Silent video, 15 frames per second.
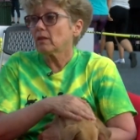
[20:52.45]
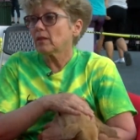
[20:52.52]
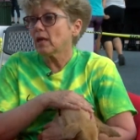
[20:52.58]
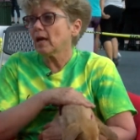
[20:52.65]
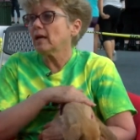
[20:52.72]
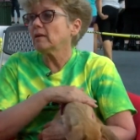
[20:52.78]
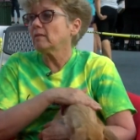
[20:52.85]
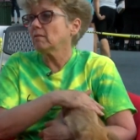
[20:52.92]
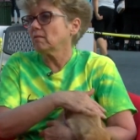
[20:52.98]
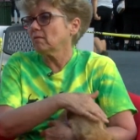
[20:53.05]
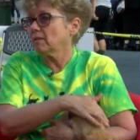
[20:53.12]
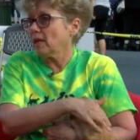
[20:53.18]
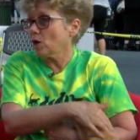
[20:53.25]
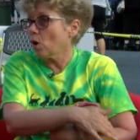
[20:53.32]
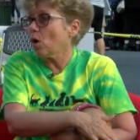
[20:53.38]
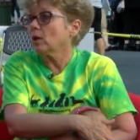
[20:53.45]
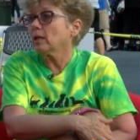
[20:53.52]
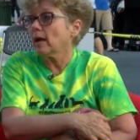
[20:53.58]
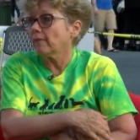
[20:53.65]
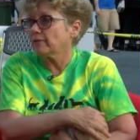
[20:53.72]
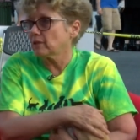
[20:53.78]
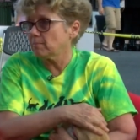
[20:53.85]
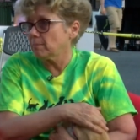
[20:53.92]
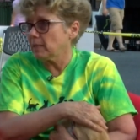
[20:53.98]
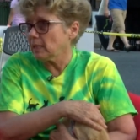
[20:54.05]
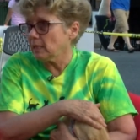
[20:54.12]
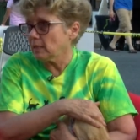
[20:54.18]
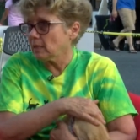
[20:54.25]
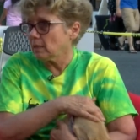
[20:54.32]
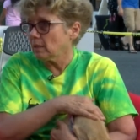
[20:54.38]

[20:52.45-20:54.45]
then they all have to meet.